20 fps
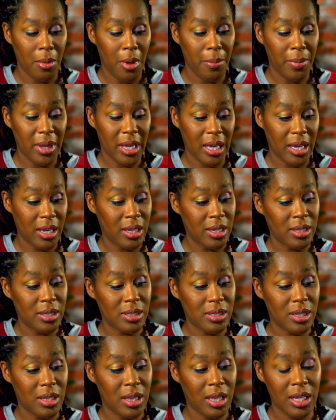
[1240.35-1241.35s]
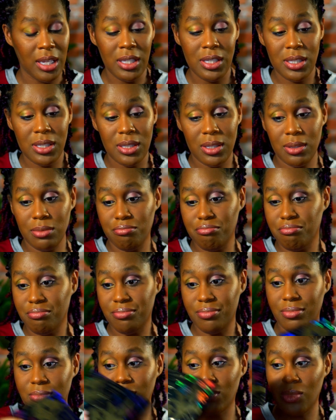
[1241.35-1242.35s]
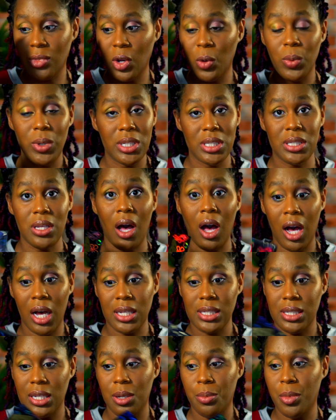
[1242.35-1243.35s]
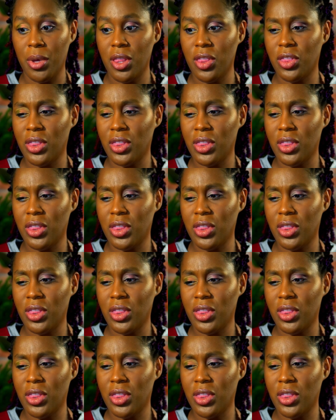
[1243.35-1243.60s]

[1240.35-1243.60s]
because this was awesome.